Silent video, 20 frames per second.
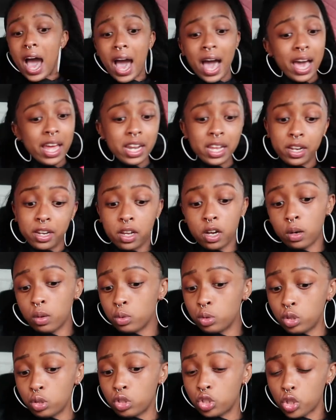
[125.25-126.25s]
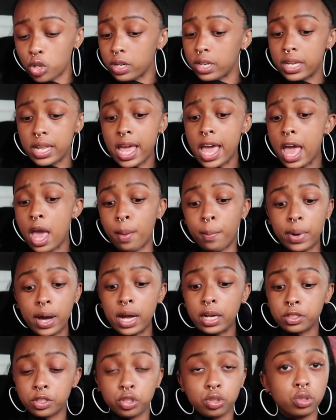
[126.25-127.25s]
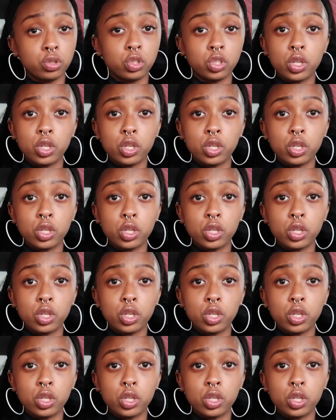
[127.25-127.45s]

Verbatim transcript: I didn't know Jordan had boxers,